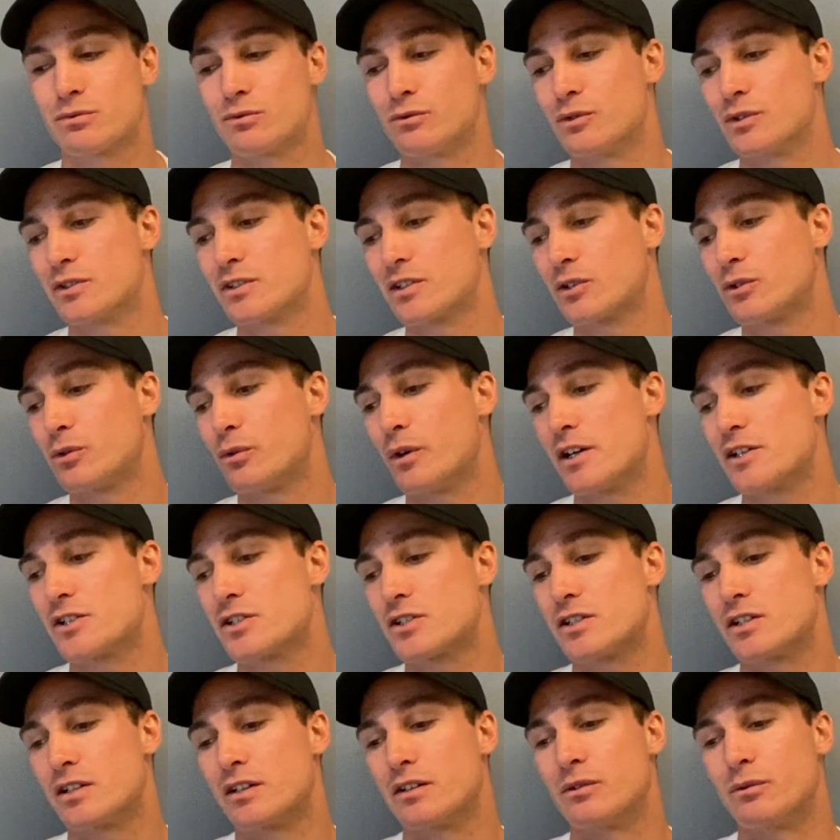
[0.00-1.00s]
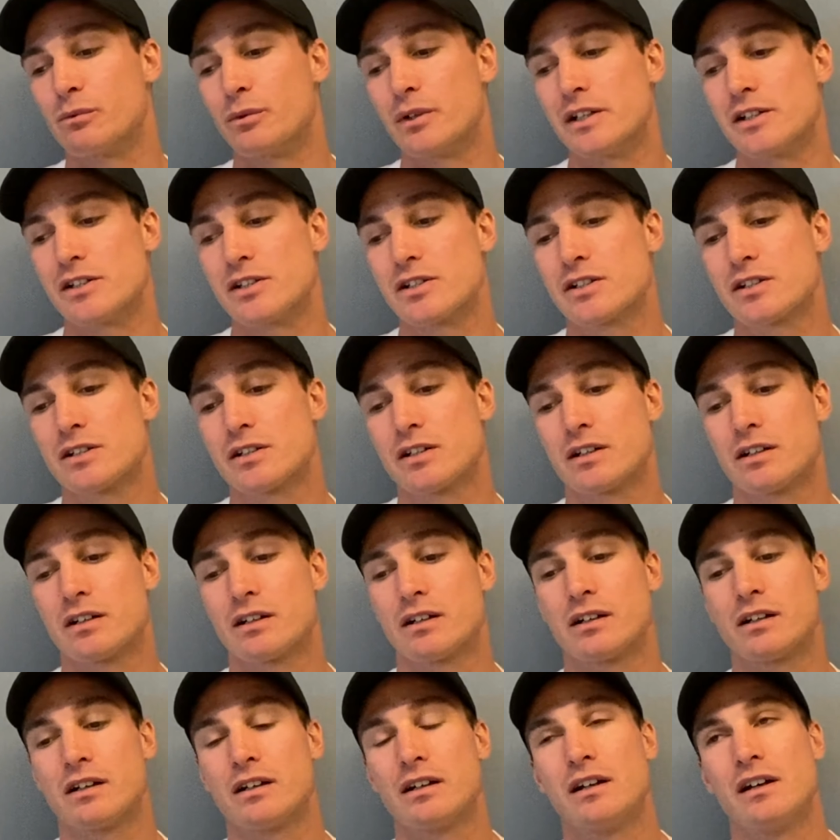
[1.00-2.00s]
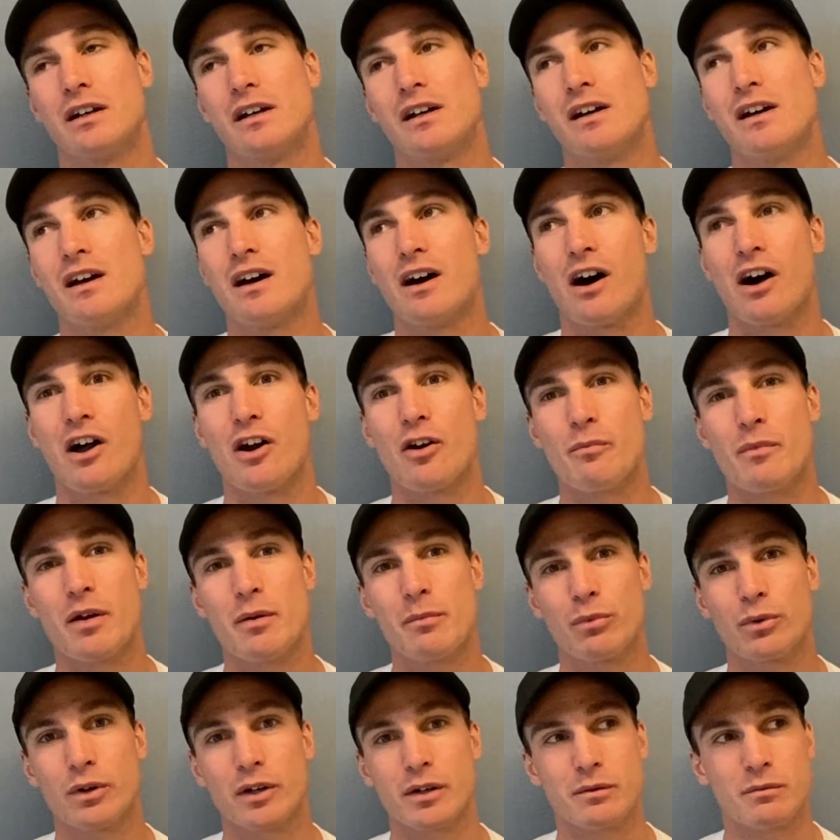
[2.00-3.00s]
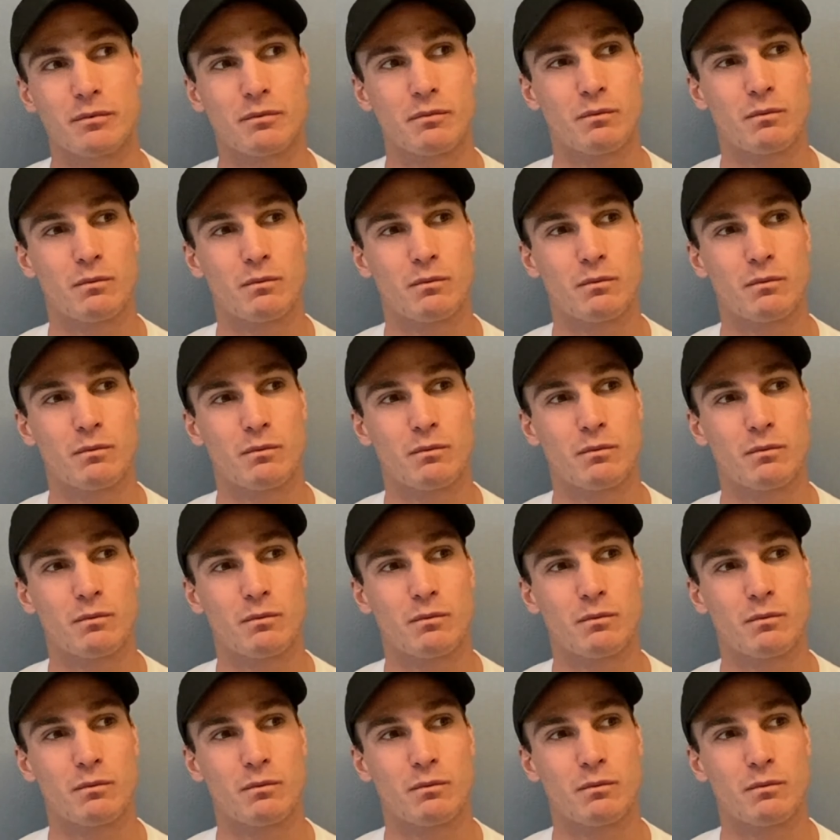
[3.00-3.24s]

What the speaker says: was a question which I remember it